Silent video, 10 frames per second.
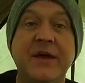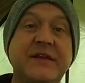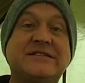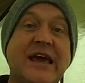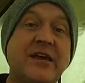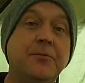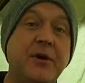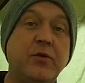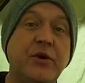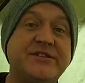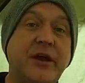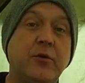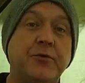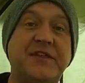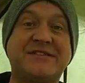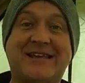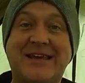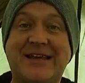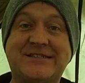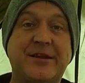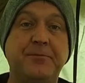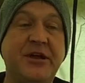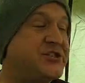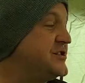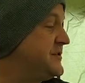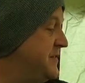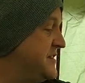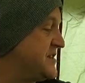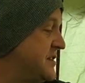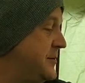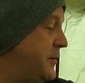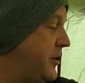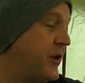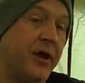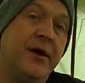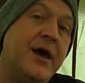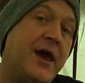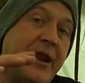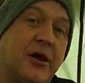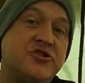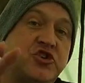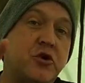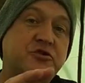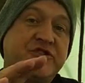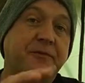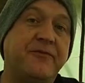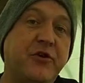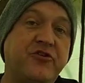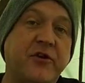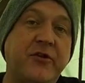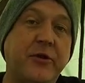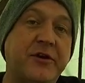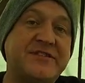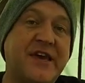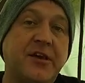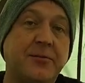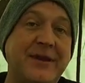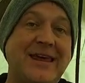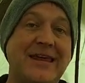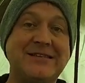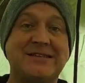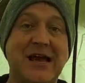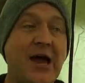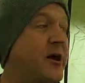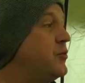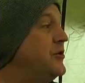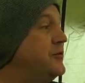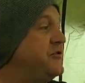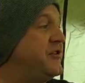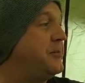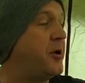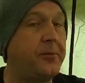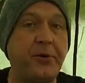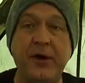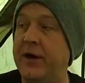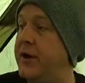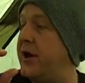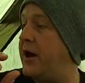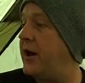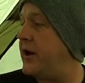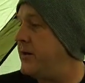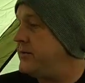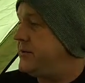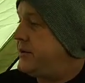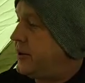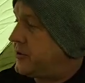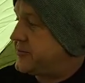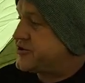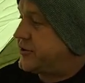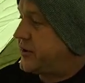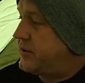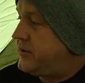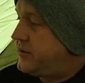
The second big reason I went with this tent is dimensions of this sleep area. And I'll show some footage of it here in a second. But inside, when you zip up, here, let me show you.